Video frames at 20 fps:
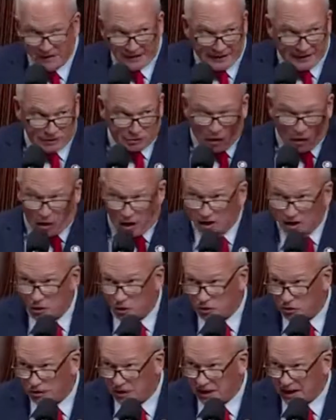They talk a
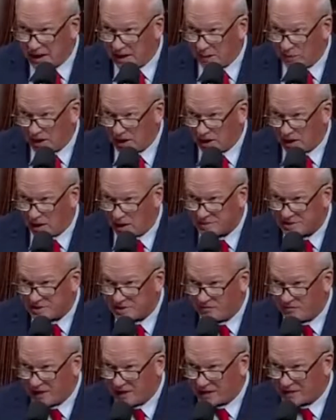good game when it comes
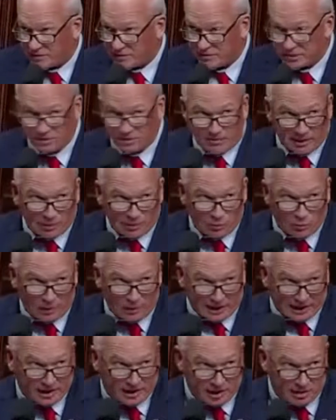to veterans, but
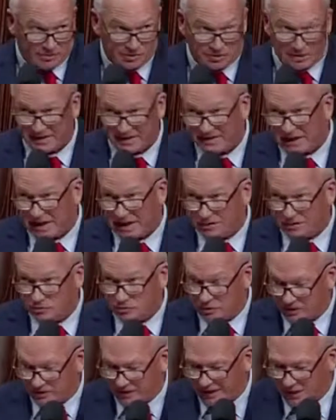when it comes right down
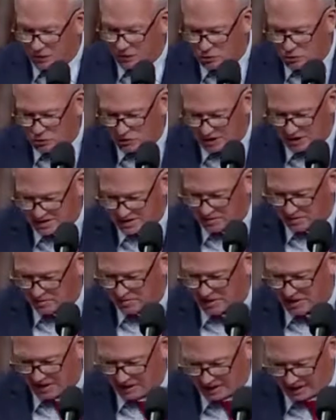to it, they don't trust them.
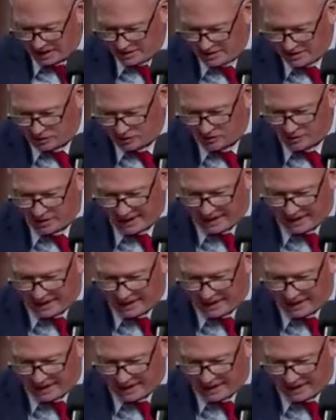And I yield